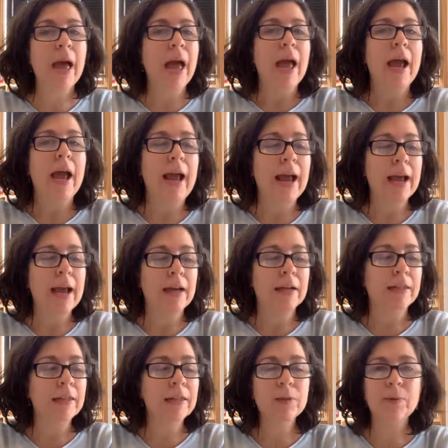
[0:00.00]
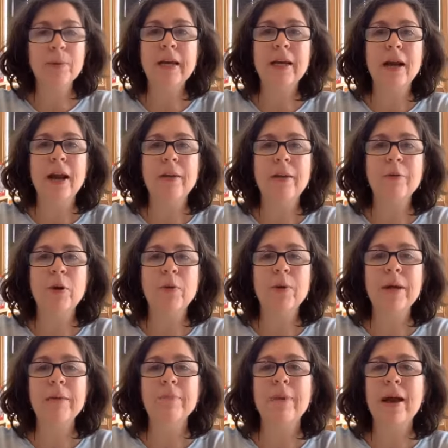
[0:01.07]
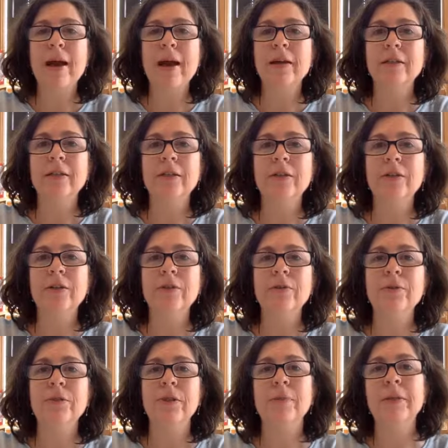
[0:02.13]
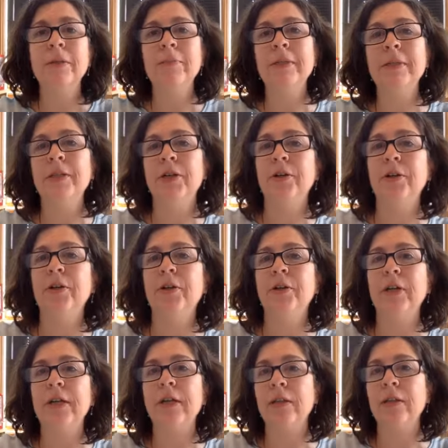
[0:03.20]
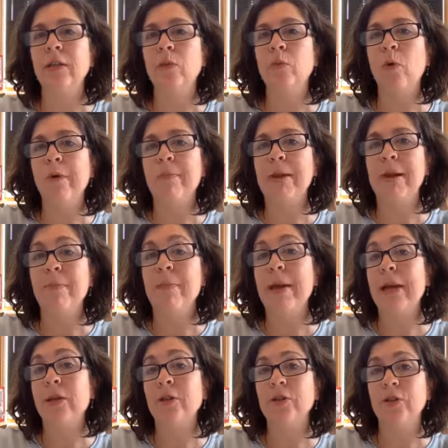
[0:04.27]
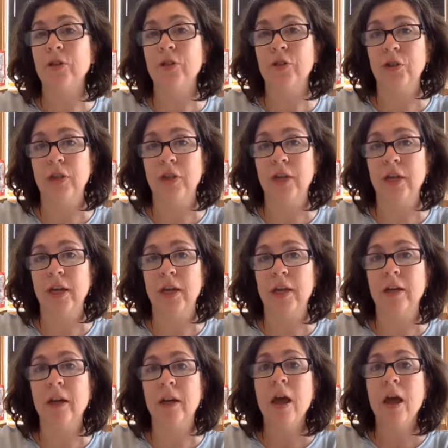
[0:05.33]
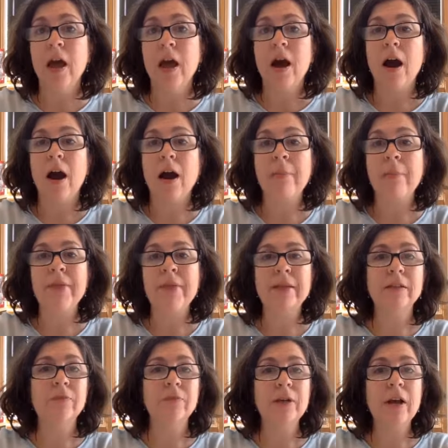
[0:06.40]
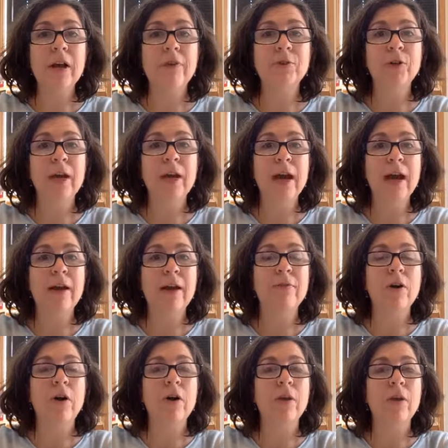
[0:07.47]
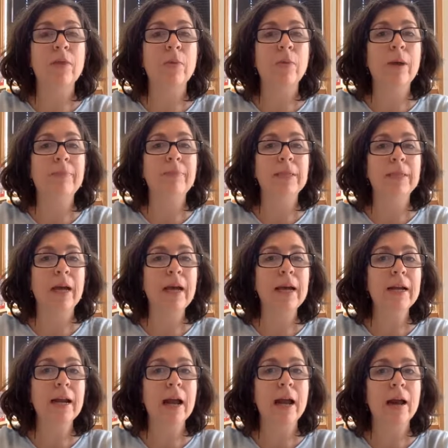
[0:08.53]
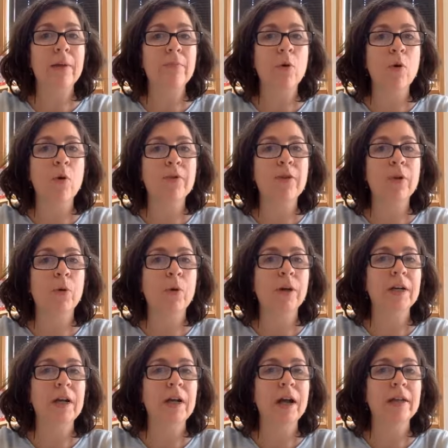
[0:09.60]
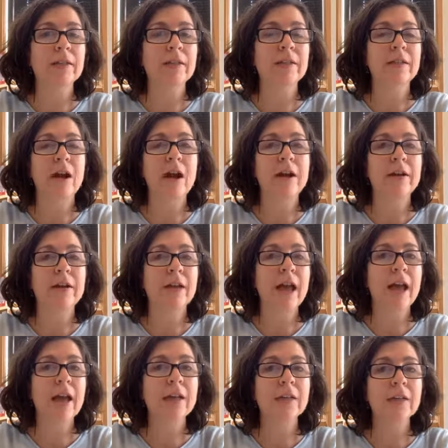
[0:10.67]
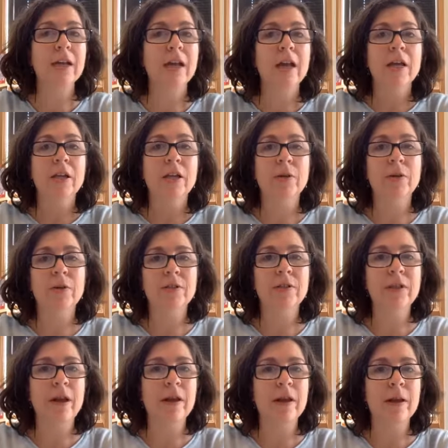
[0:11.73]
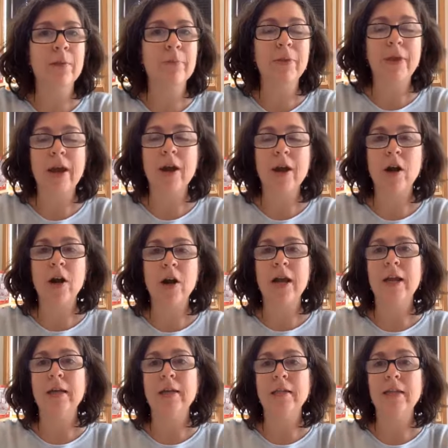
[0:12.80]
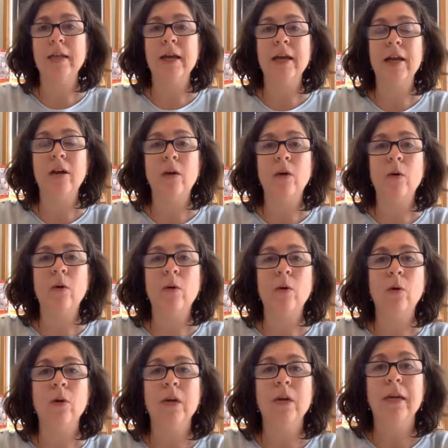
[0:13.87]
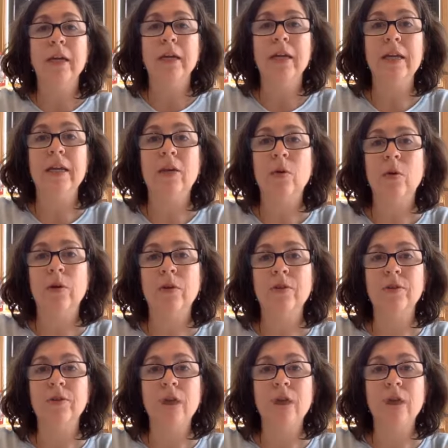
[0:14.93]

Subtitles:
And this week I'm going back to some of the material in the 1 Minute Mail Solution Kit. That's a free offer I have on the website at morethanorganized.net. You can sign up there and get a whole e-course